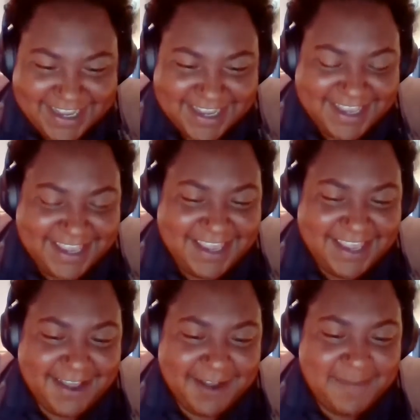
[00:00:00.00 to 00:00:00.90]

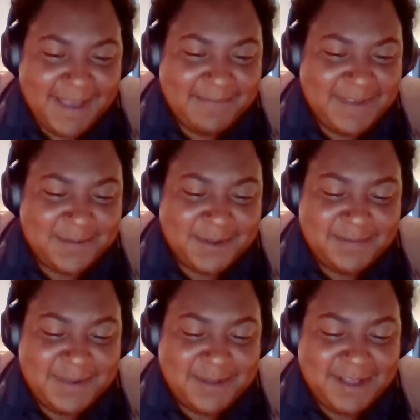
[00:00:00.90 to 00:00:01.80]
Yo, man, people
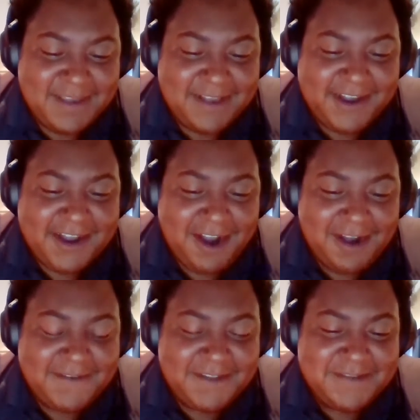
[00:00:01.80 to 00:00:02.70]
have been going
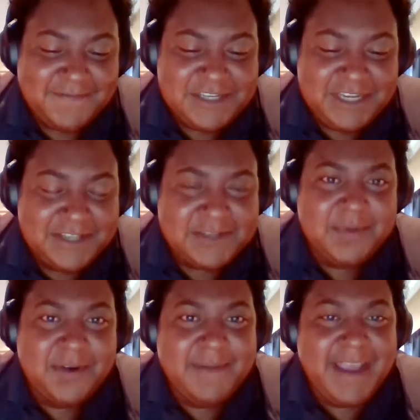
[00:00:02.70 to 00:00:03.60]
hard for the Vegeta
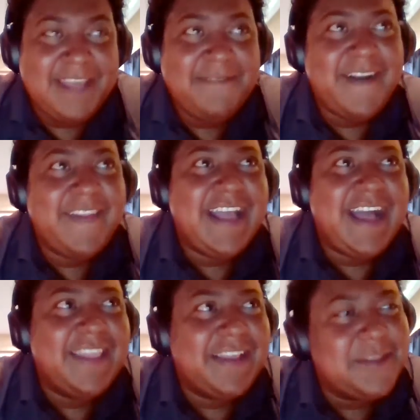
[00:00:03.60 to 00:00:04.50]
support, man. He finally
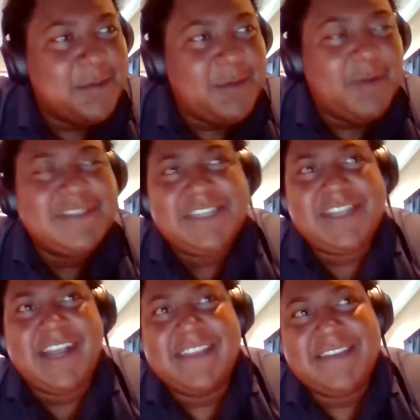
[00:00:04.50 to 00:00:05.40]
got like a little moment to
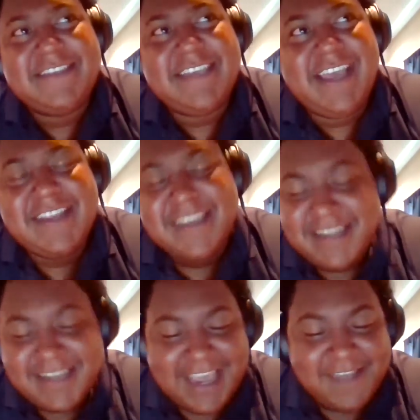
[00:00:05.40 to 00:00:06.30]
shine, like you said,
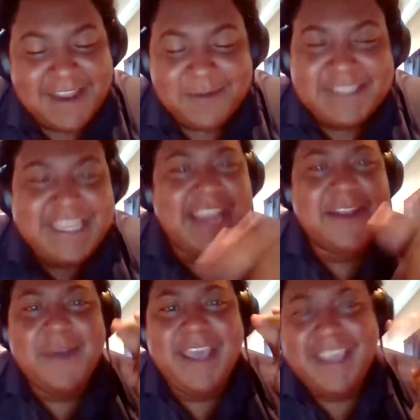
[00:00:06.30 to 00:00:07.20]
and then it was taken
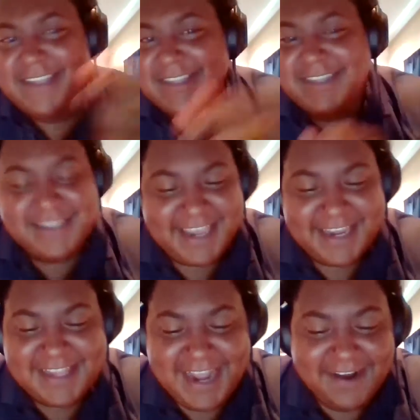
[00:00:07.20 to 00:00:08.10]
away just
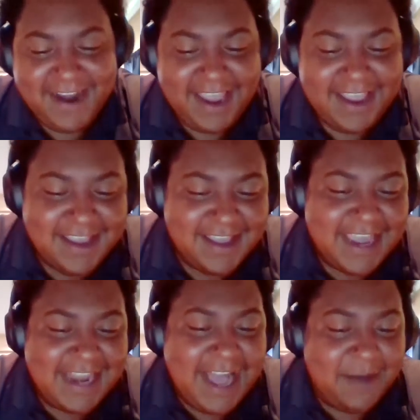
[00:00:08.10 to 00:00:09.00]
like that, right?
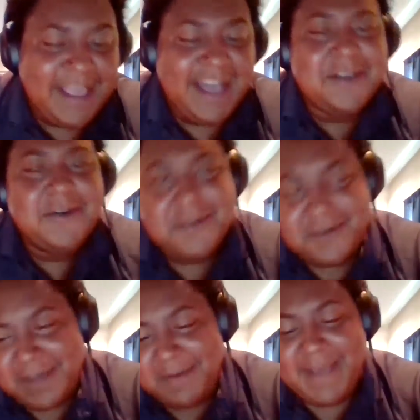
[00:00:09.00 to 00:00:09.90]
And now we got
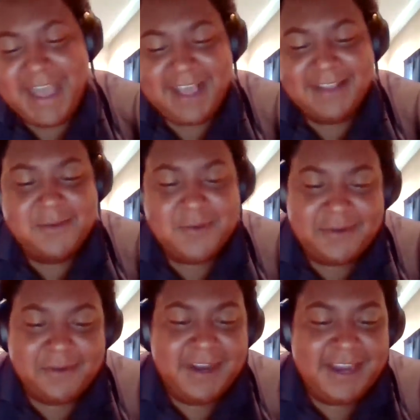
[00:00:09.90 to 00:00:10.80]
Goku coming back out the
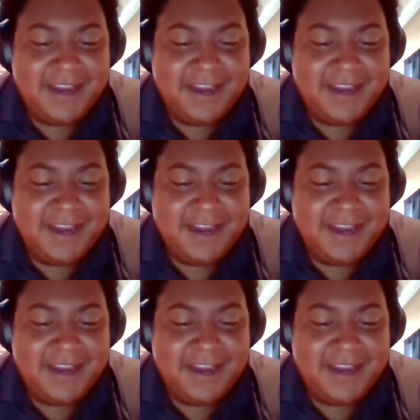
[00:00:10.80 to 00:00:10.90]
woodwork.